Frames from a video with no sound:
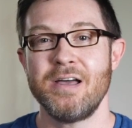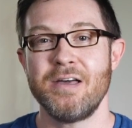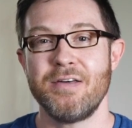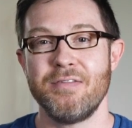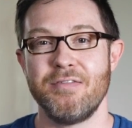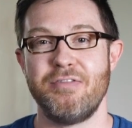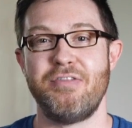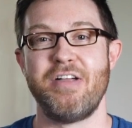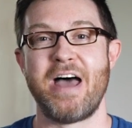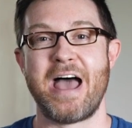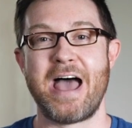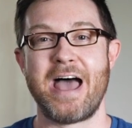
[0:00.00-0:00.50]

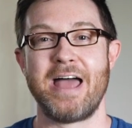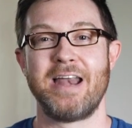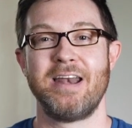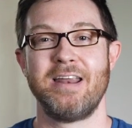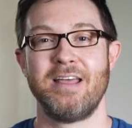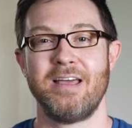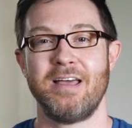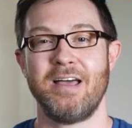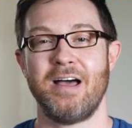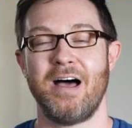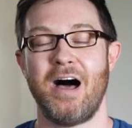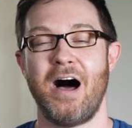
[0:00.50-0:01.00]

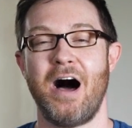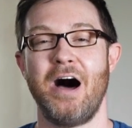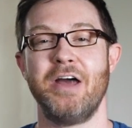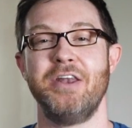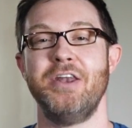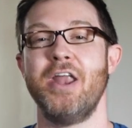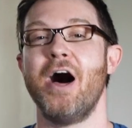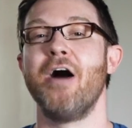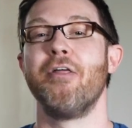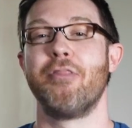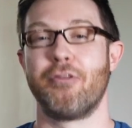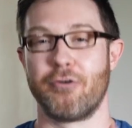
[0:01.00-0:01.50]
that
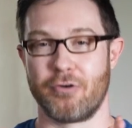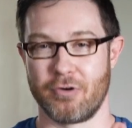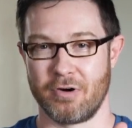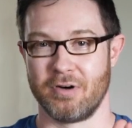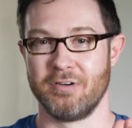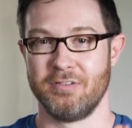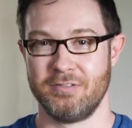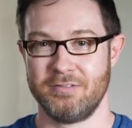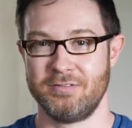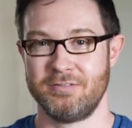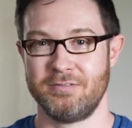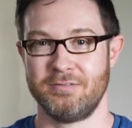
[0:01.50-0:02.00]
another
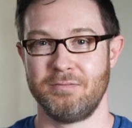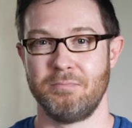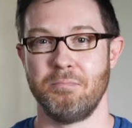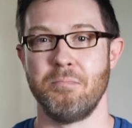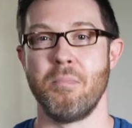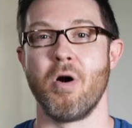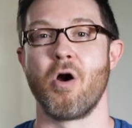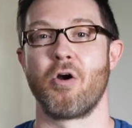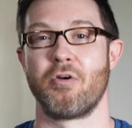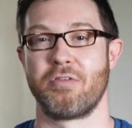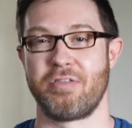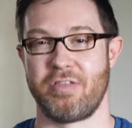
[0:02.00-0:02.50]

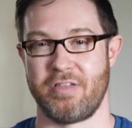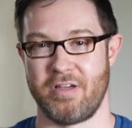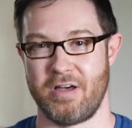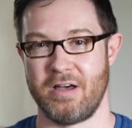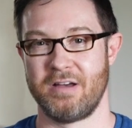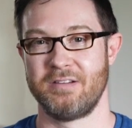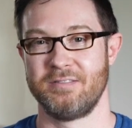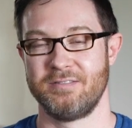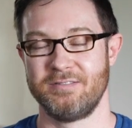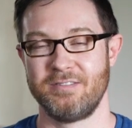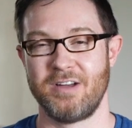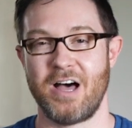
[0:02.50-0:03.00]
Martha,
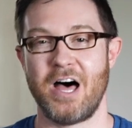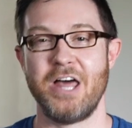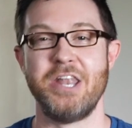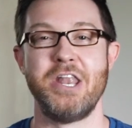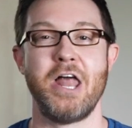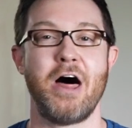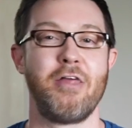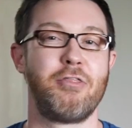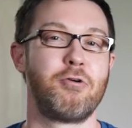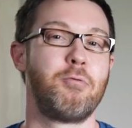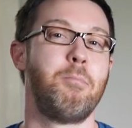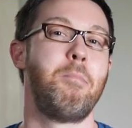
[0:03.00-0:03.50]

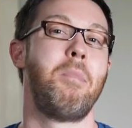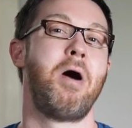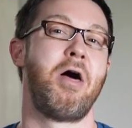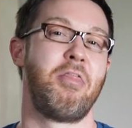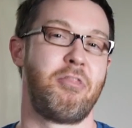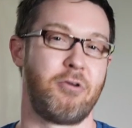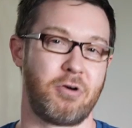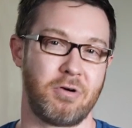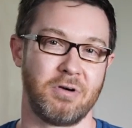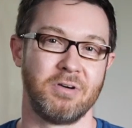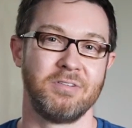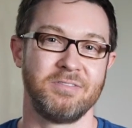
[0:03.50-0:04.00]
another
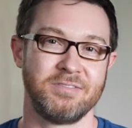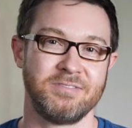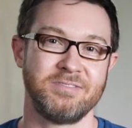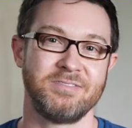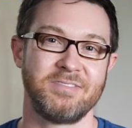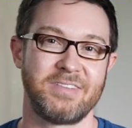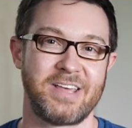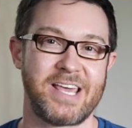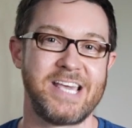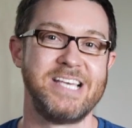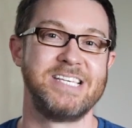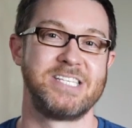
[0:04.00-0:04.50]
mother,
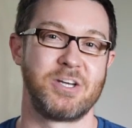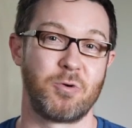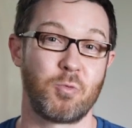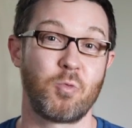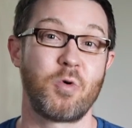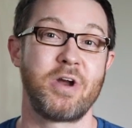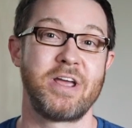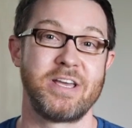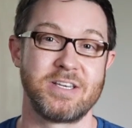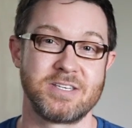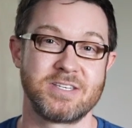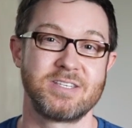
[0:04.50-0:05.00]
is at
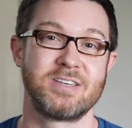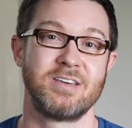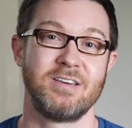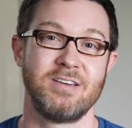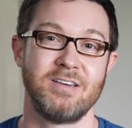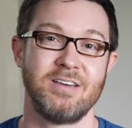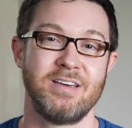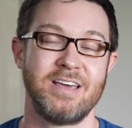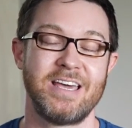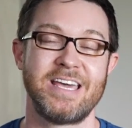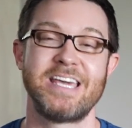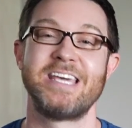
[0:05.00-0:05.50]
risk,
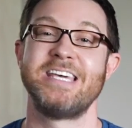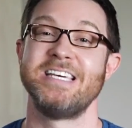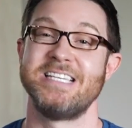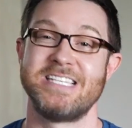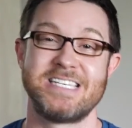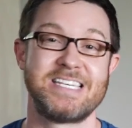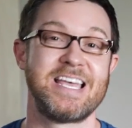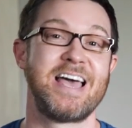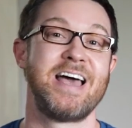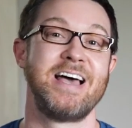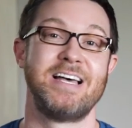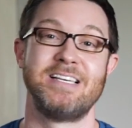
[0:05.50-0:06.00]
he
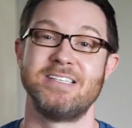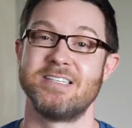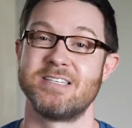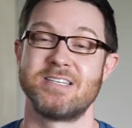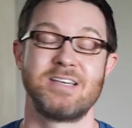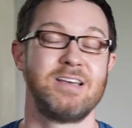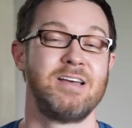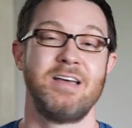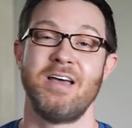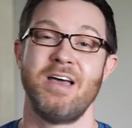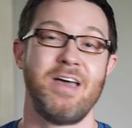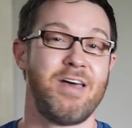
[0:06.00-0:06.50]
says,
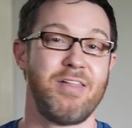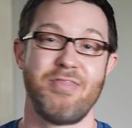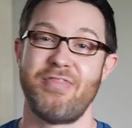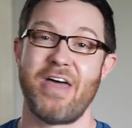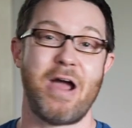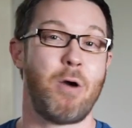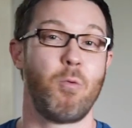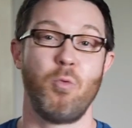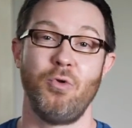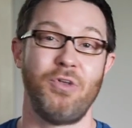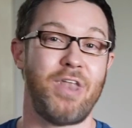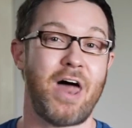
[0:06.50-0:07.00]

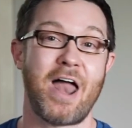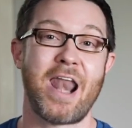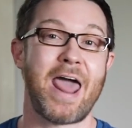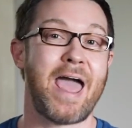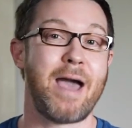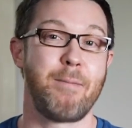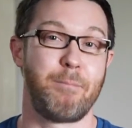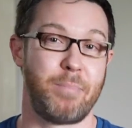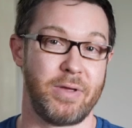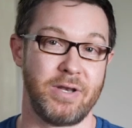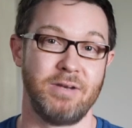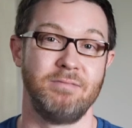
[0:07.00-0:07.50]
that will not
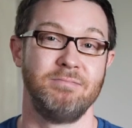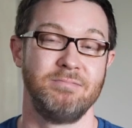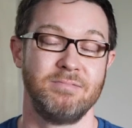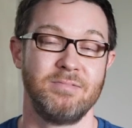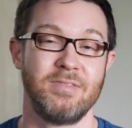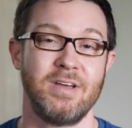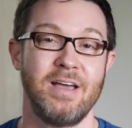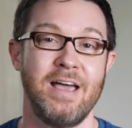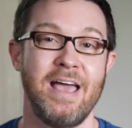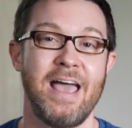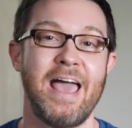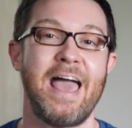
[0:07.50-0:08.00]
happen.
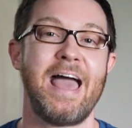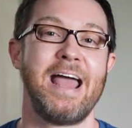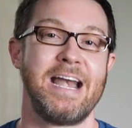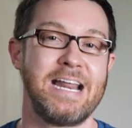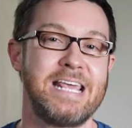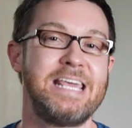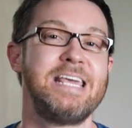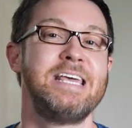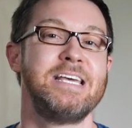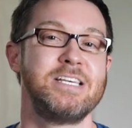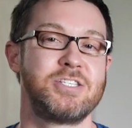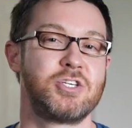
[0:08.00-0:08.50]
And
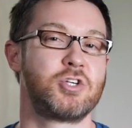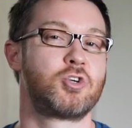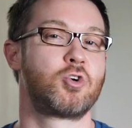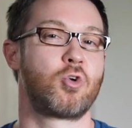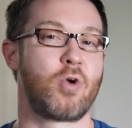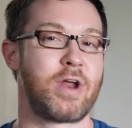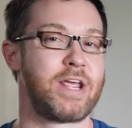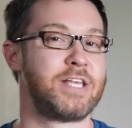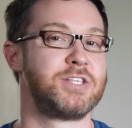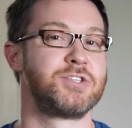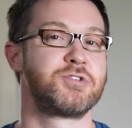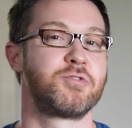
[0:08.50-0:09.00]
he is a
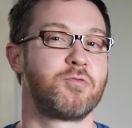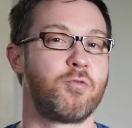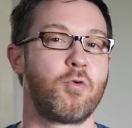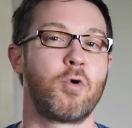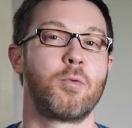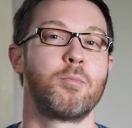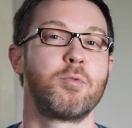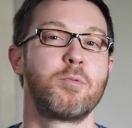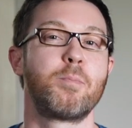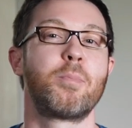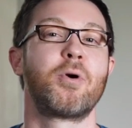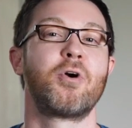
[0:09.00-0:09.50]

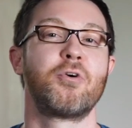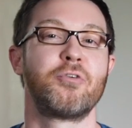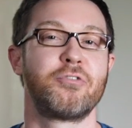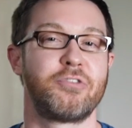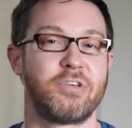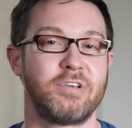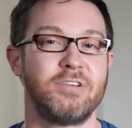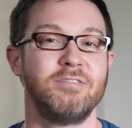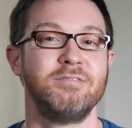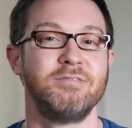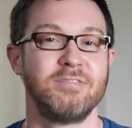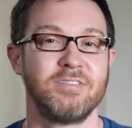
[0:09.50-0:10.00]
transformed
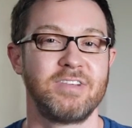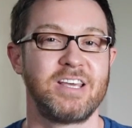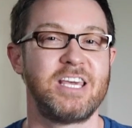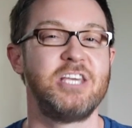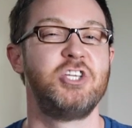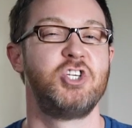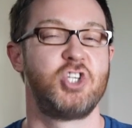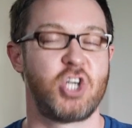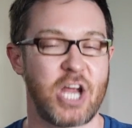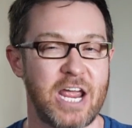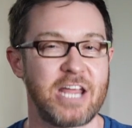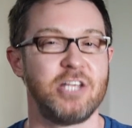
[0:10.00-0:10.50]
person. He
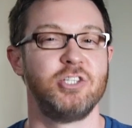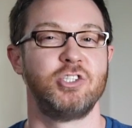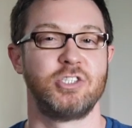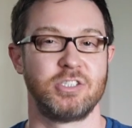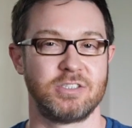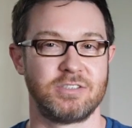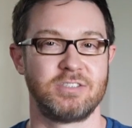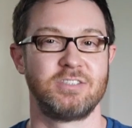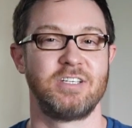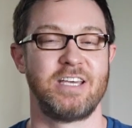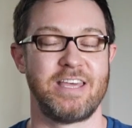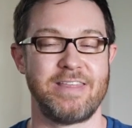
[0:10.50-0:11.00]

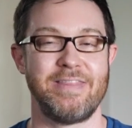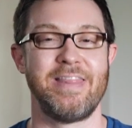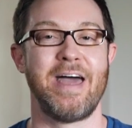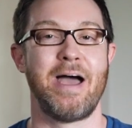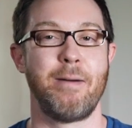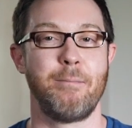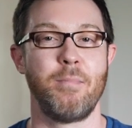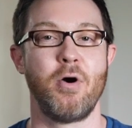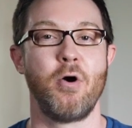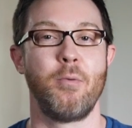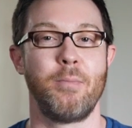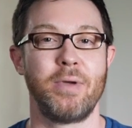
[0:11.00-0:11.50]
changes in
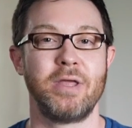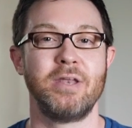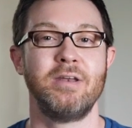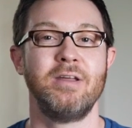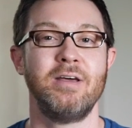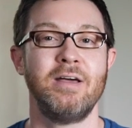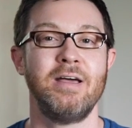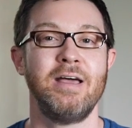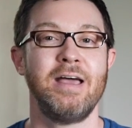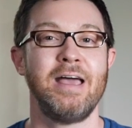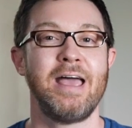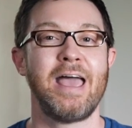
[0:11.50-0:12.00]
that moment.
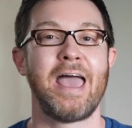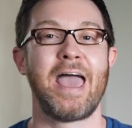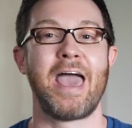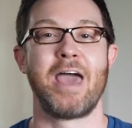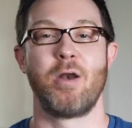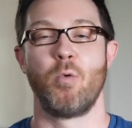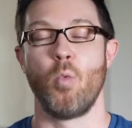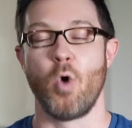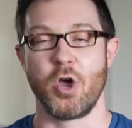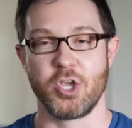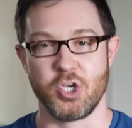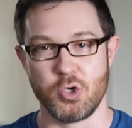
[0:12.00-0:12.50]

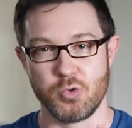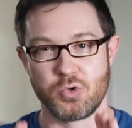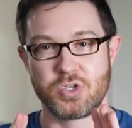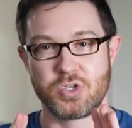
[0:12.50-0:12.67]
And what you